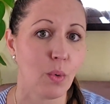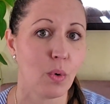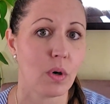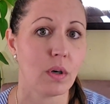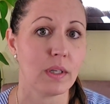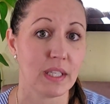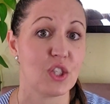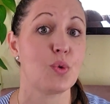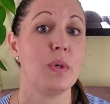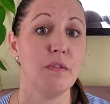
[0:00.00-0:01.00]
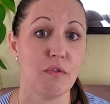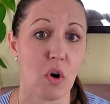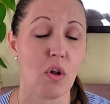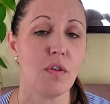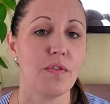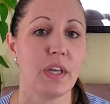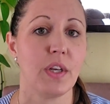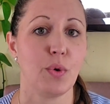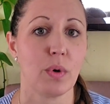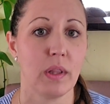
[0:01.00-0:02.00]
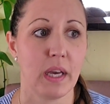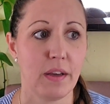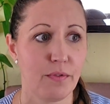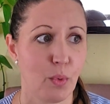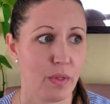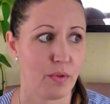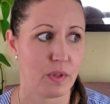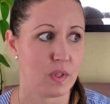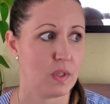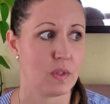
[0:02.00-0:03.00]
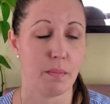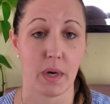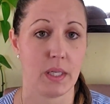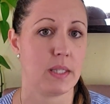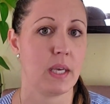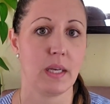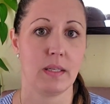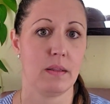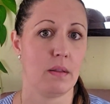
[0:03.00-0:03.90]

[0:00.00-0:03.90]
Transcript: or needs to evolve in your life, whether this is a mindset,